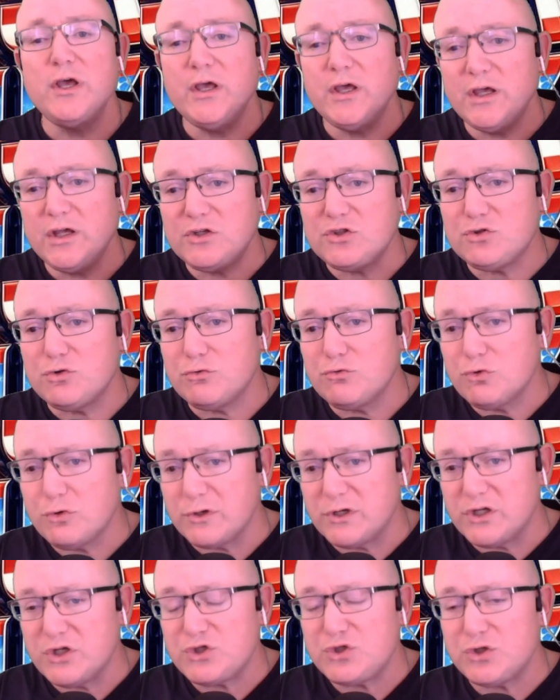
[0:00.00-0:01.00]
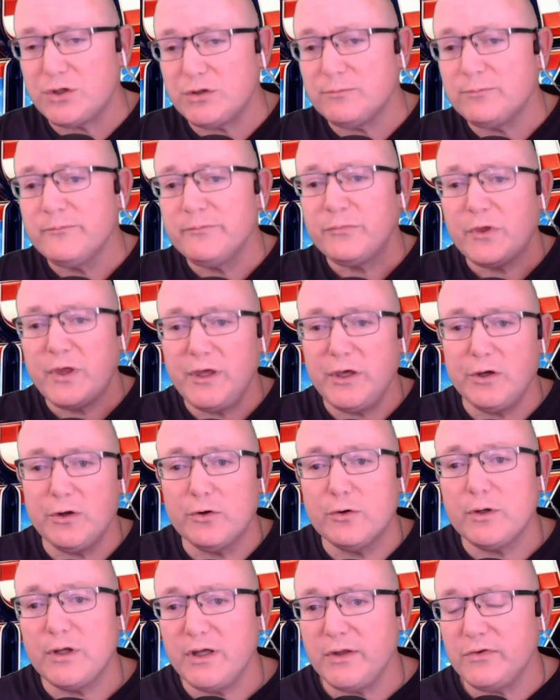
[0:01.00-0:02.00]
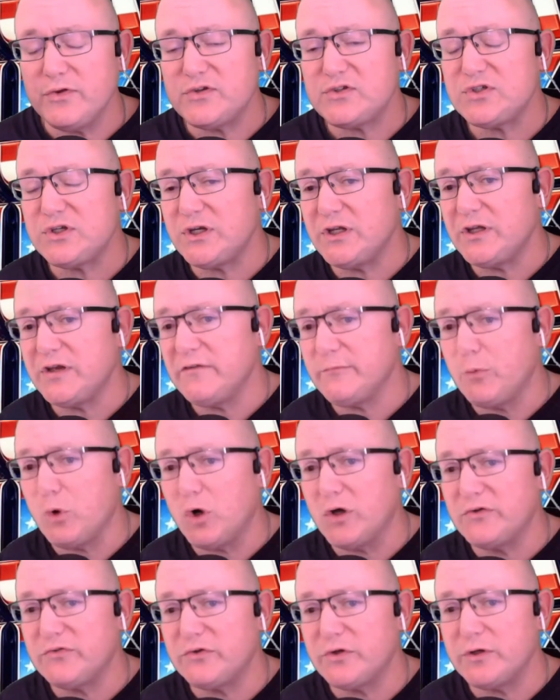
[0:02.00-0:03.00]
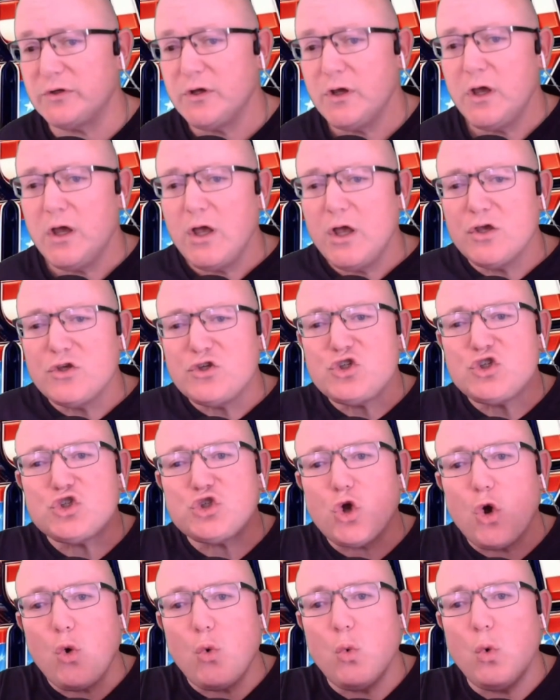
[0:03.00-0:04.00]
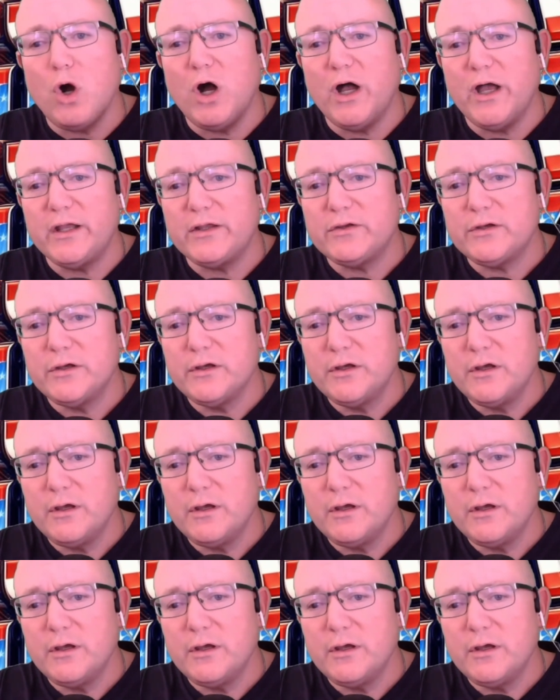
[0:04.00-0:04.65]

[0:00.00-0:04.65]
It's her tradition here in the city of Boston. So what?